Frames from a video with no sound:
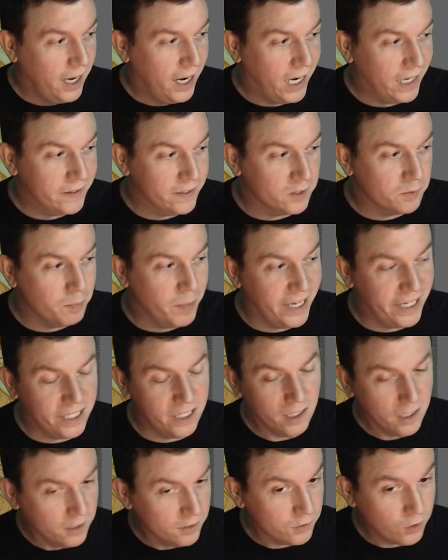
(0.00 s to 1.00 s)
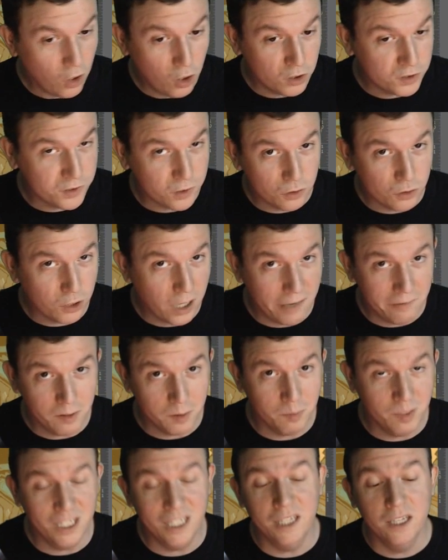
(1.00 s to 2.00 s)
and this mania is also
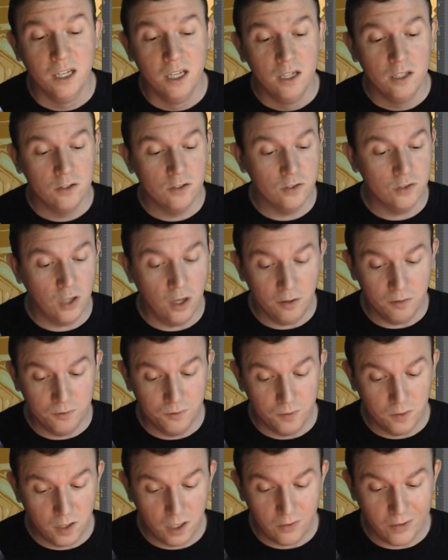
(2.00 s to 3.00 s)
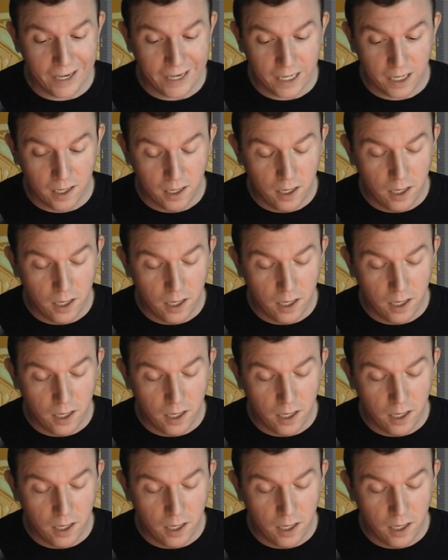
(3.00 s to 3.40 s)
driving me to solve, like,